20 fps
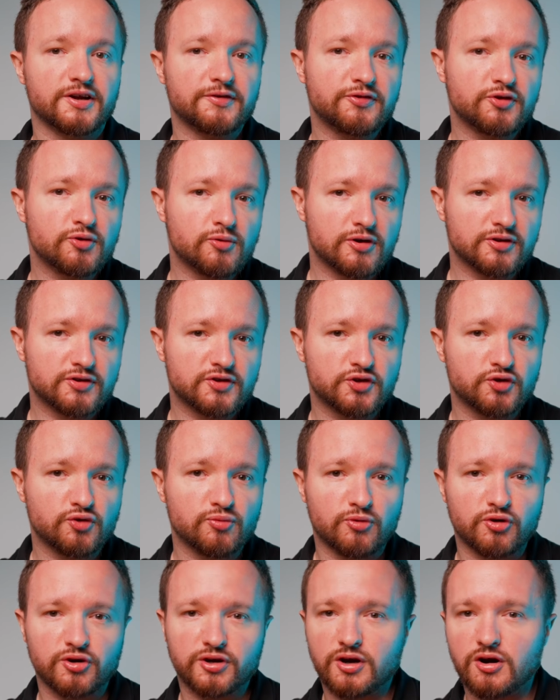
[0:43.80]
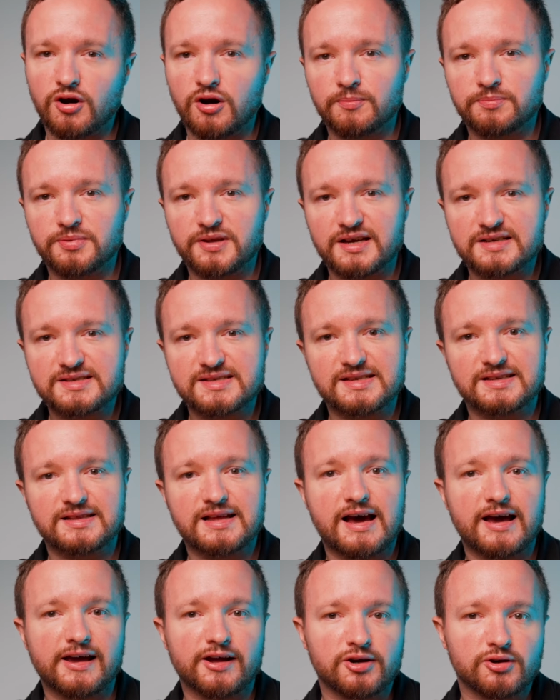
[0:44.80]
if you want to do more complex and
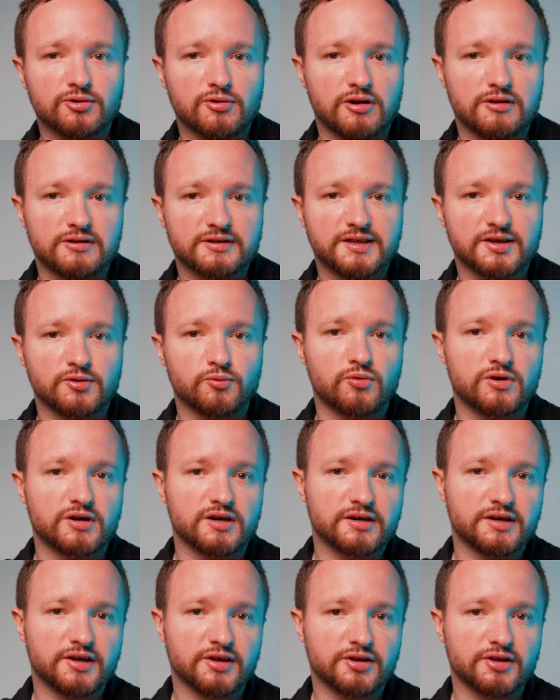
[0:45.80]
higher quality work,